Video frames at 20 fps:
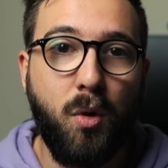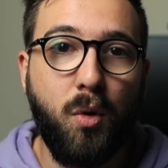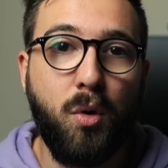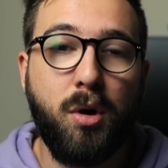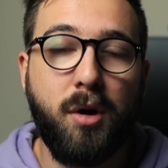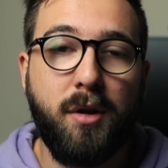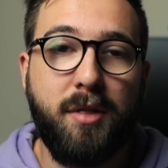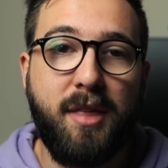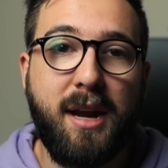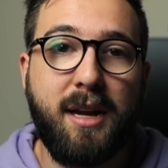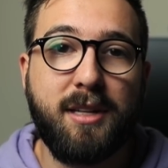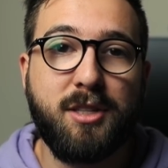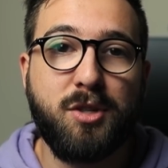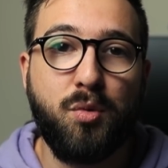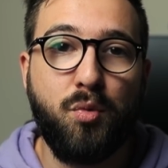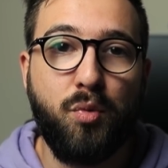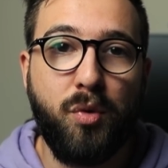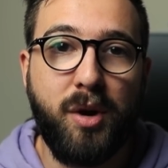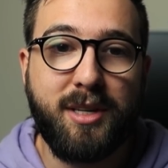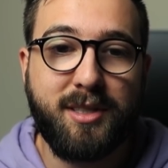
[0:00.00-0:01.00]
or that it's a
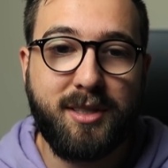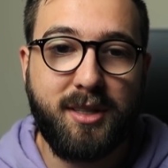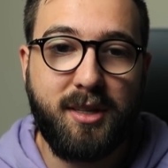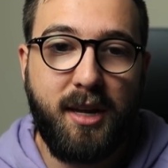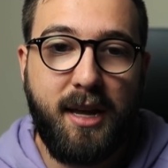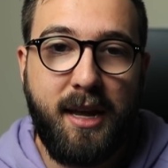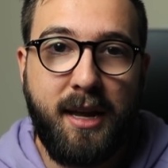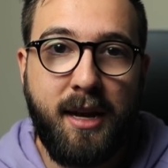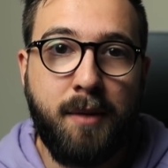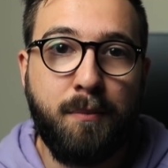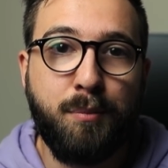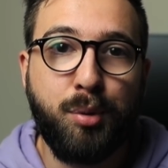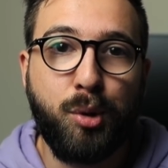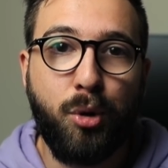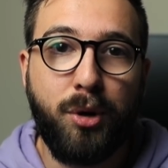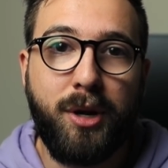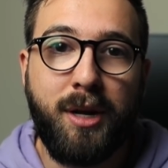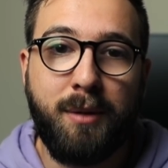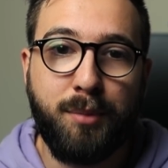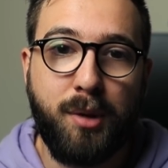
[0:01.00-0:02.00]
risk in
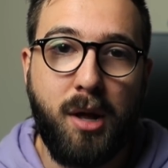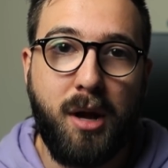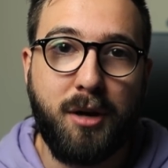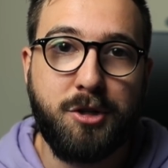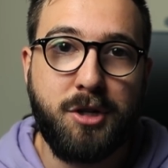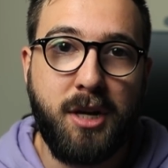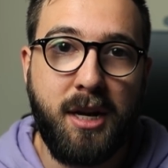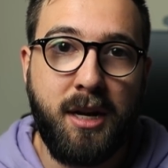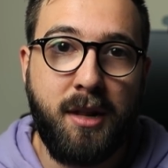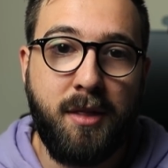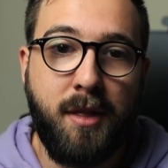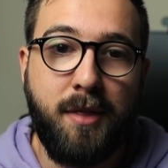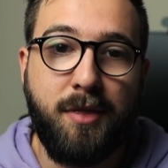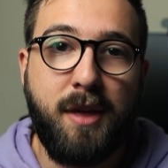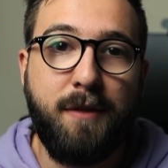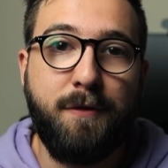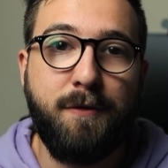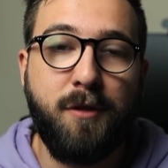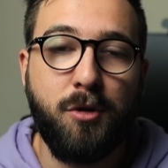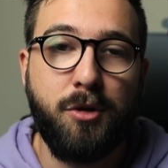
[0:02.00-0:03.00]
employing blockchain and that
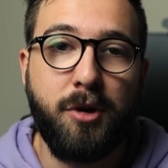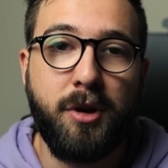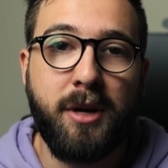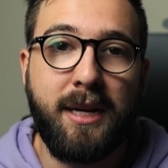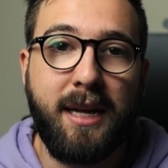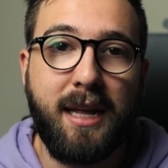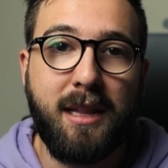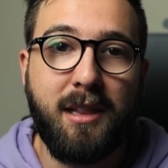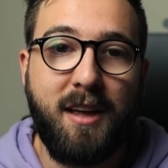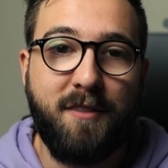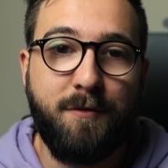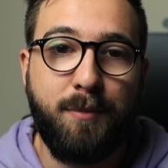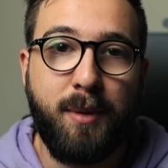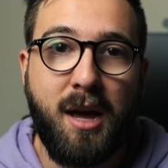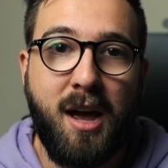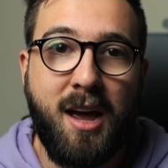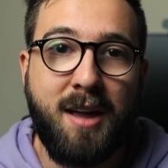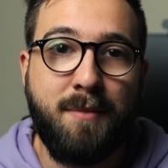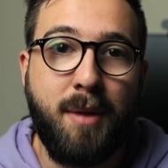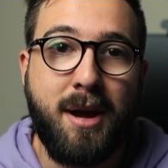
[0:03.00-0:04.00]
they fear they're going to get left
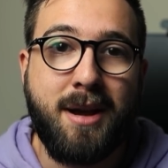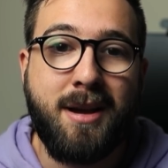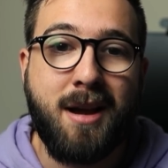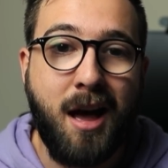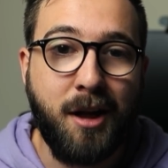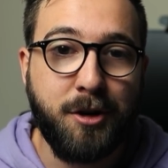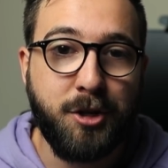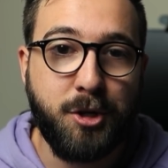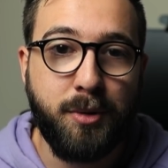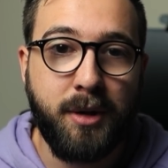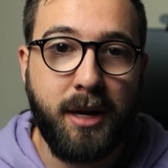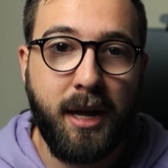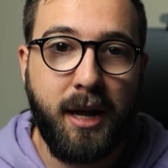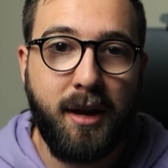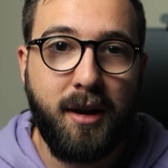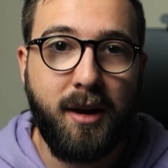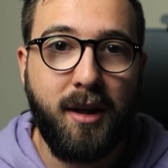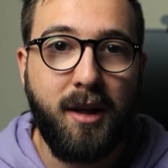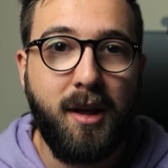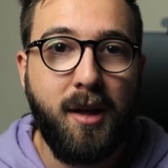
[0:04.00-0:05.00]
behind by not doing
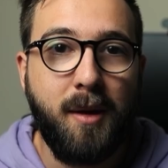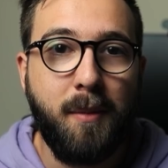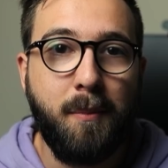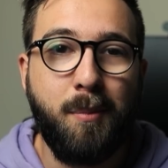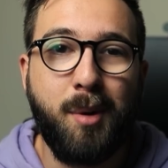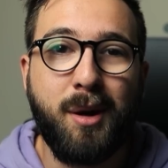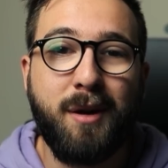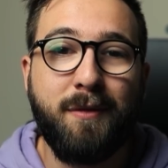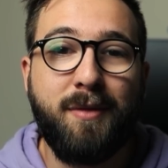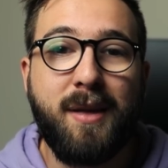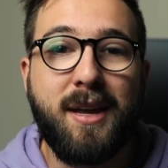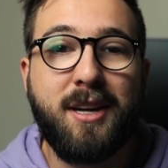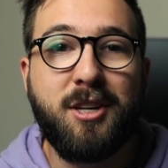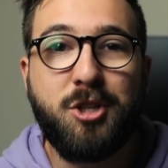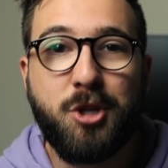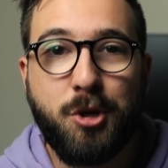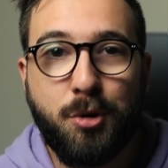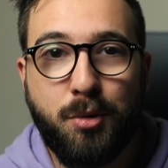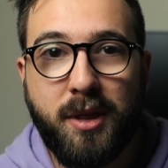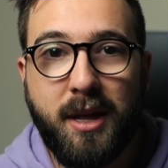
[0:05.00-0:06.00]
it. But if they
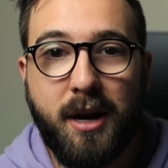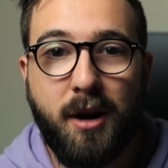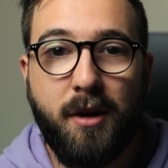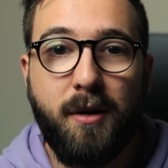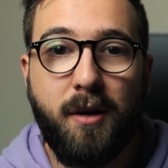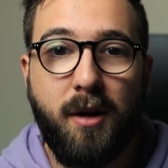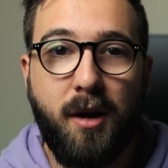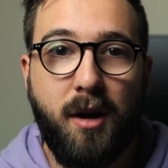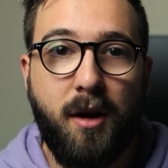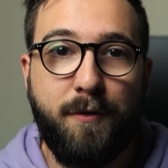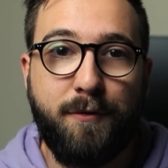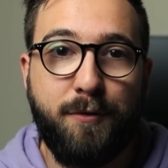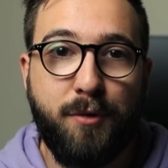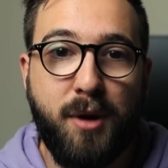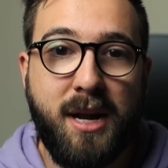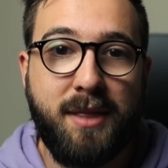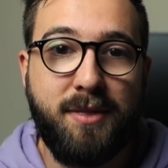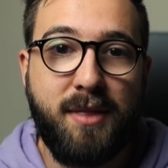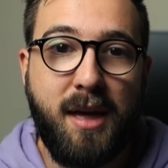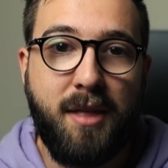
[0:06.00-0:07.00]
do, they're
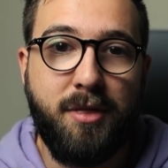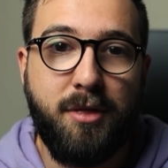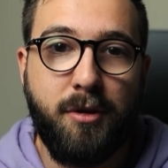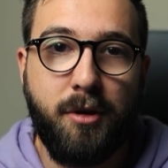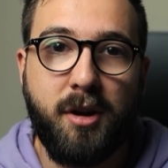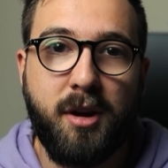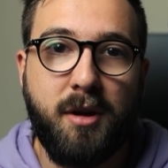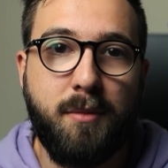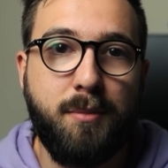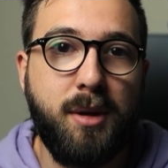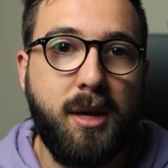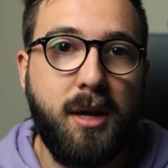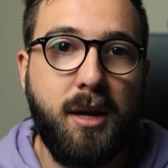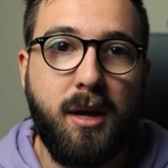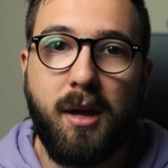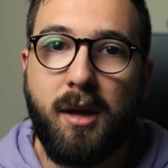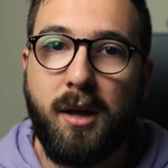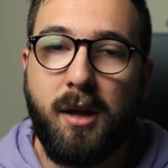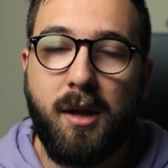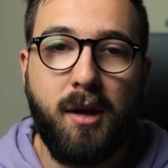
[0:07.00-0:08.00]
afraid that they're going to
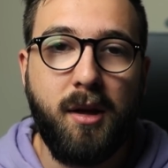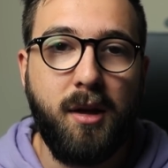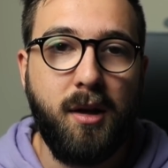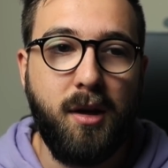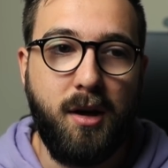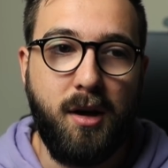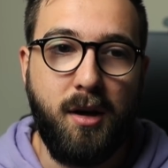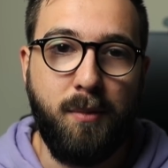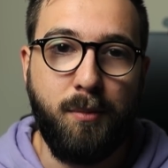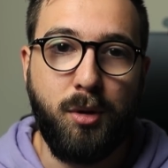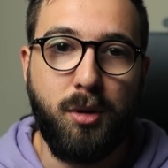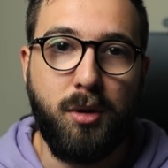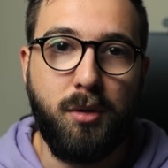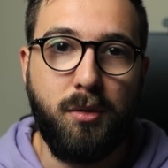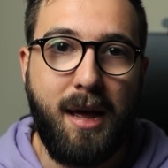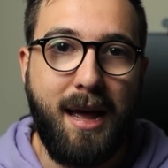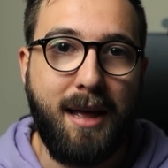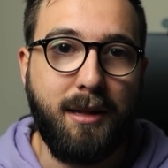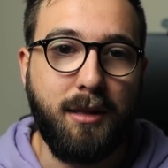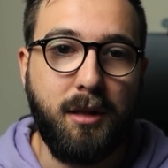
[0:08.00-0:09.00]
be
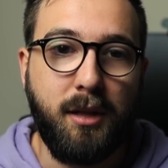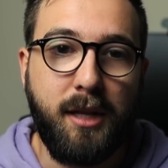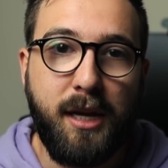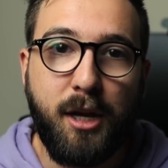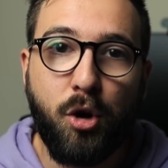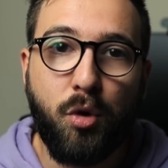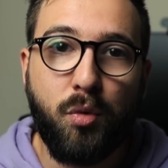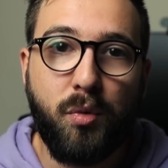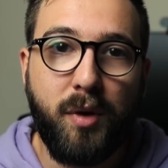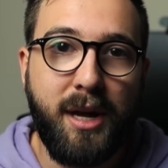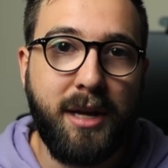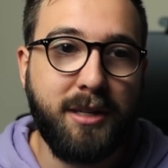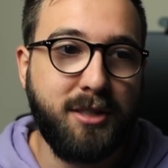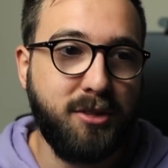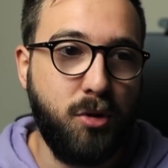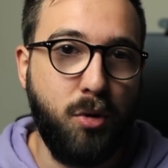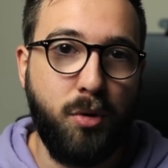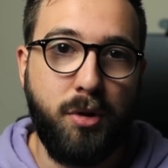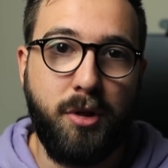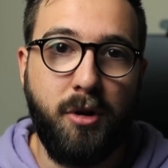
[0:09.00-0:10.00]
at legal
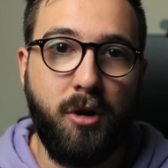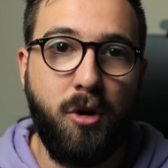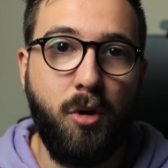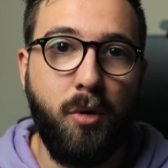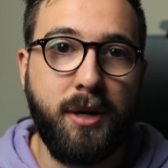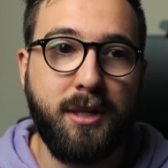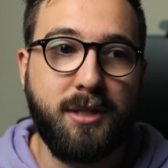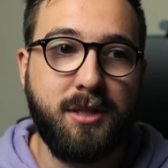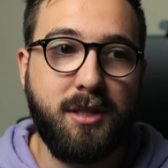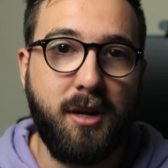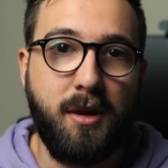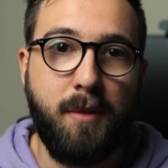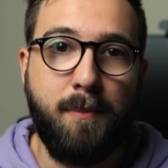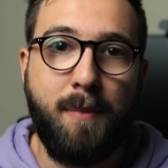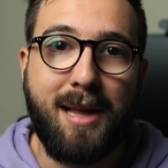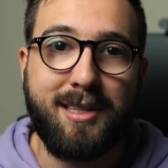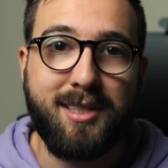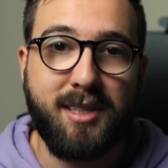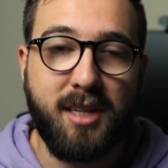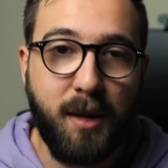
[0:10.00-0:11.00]
risk or they're going to
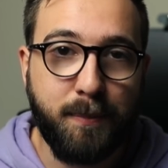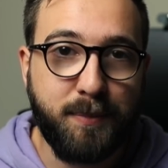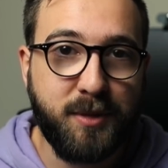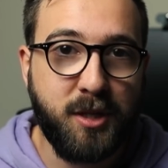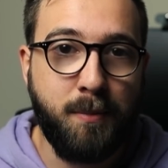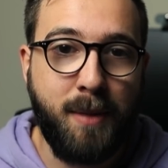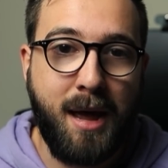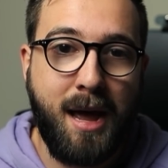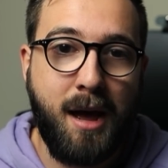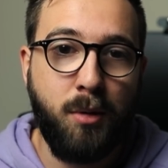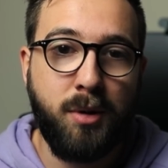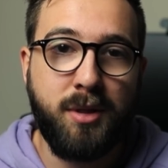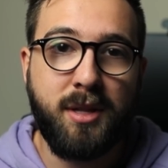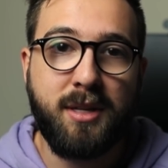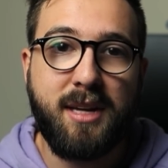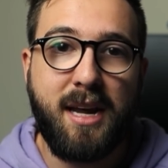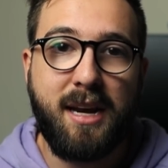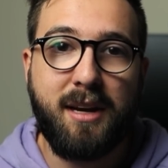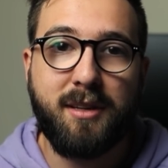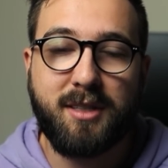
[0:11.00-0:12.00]
mess it up somehow and the
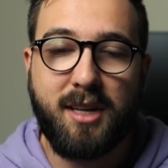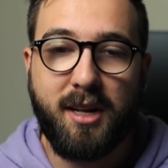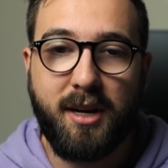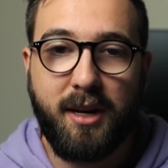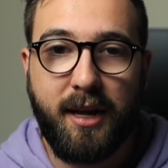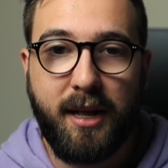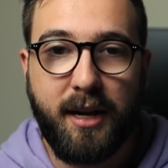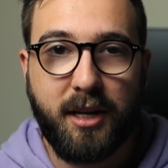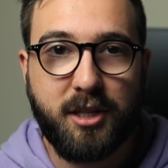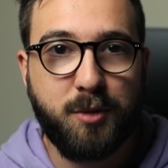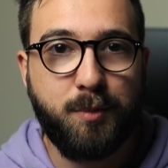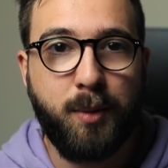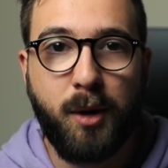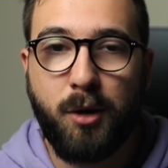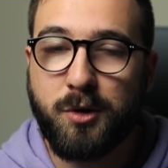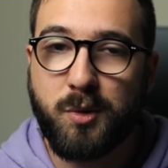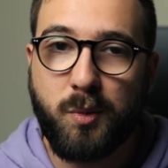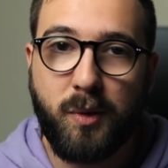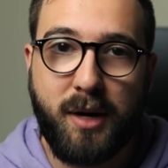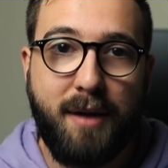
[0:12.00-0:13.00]
data is going to get
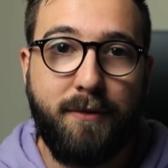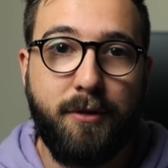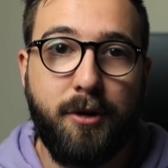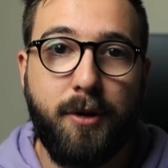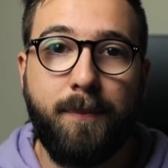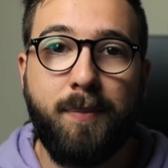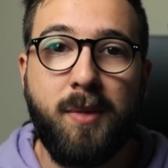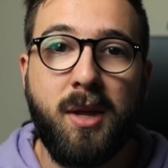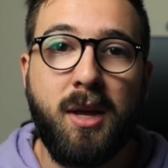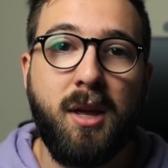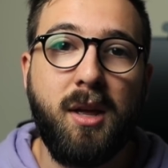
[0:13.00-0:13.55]
exposed, whatever.